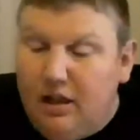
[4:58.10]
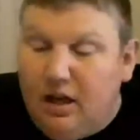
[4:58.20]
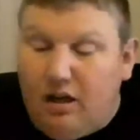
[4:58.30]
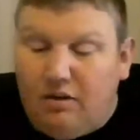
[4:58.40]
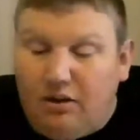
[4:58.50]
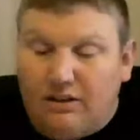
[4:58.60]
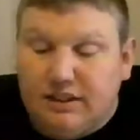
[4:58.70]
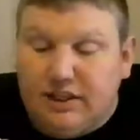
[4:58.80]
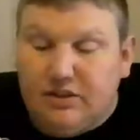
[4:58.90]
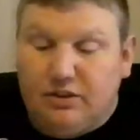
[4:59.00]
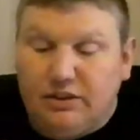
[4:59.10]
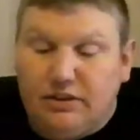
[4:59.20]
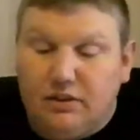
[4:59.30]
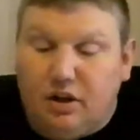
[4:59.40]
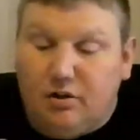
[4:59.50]
Los
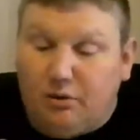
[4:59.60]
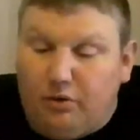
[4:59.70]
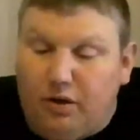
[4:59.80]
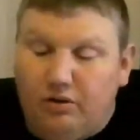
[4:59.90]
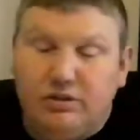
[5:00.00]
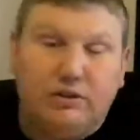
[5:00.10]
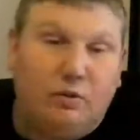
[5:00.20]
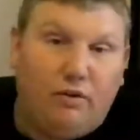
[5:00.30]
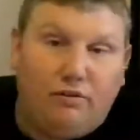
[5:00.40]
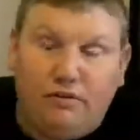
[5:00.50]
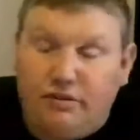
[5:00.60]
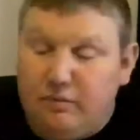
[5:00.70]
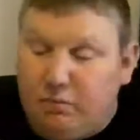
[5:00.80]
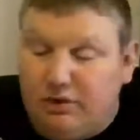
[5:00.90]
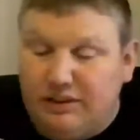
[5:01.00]
Angeles on the road, scoring 15
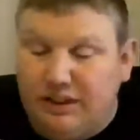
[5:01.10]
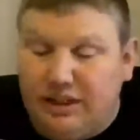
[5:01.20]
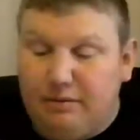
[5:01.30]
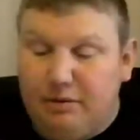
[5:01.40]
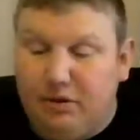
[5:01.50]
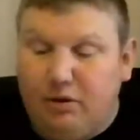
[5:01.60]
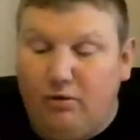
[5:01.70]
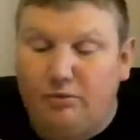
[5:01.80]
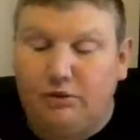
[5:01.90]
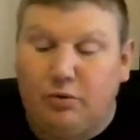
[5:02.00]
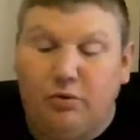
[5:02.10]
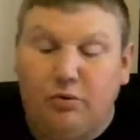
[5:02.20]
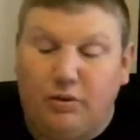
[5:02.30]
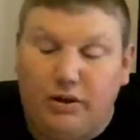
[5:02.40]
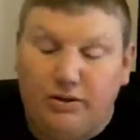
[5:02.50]
points a game, and home scoring
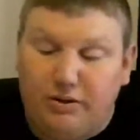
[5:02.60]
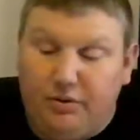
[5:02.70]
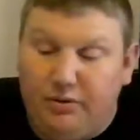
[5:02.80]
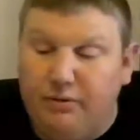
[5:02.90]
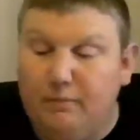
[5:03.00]
32.